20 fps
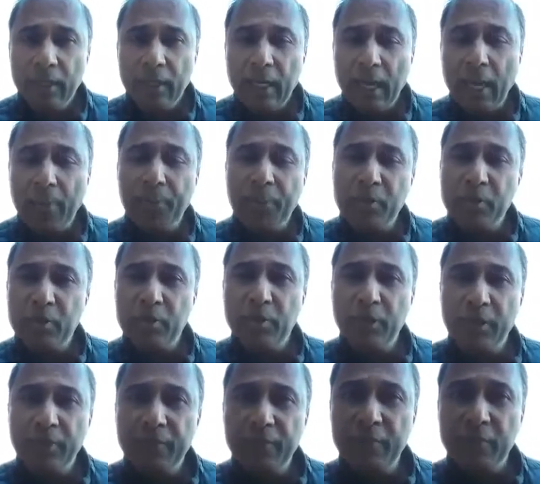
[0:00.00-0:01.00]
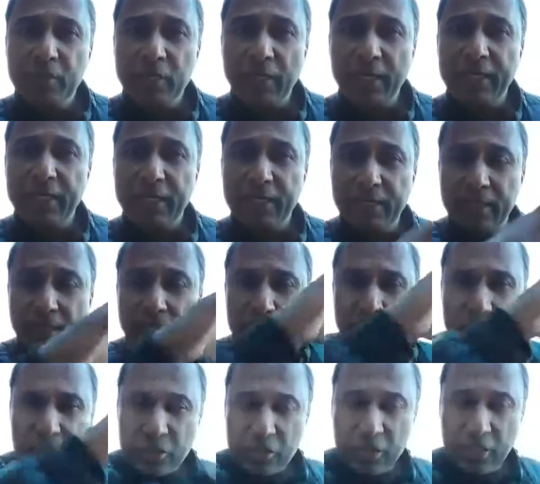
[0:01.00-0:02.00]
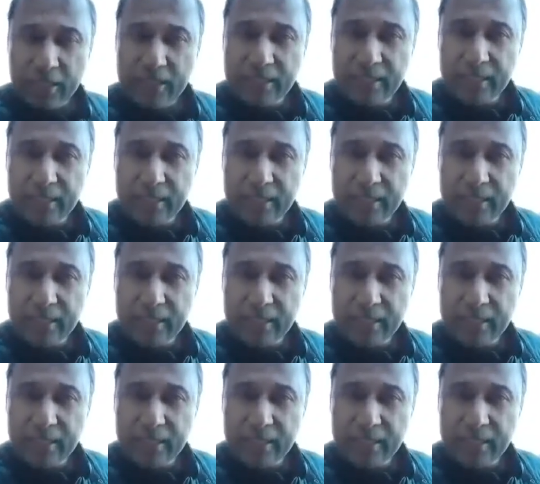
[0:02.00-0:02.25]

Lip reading: opportunity for China to shun